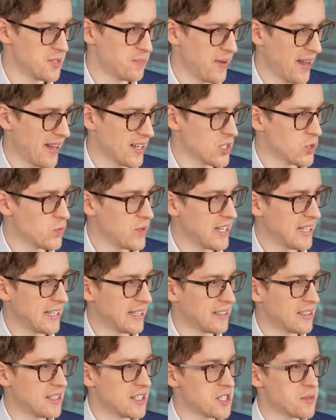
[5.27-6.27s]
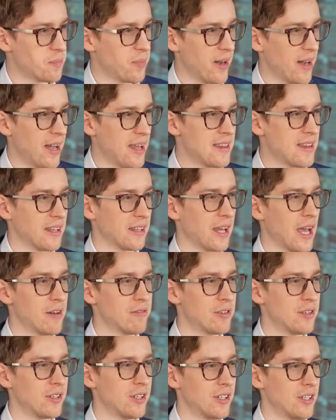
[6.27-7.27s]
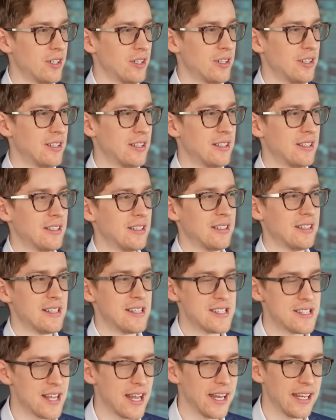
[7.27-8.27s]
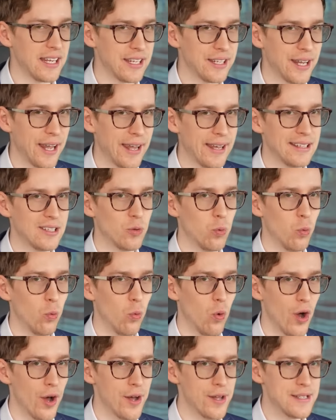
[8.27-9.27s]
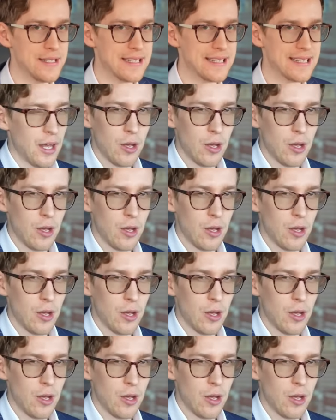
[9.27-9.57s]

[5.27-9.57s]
past weekend despite the governor saying it would.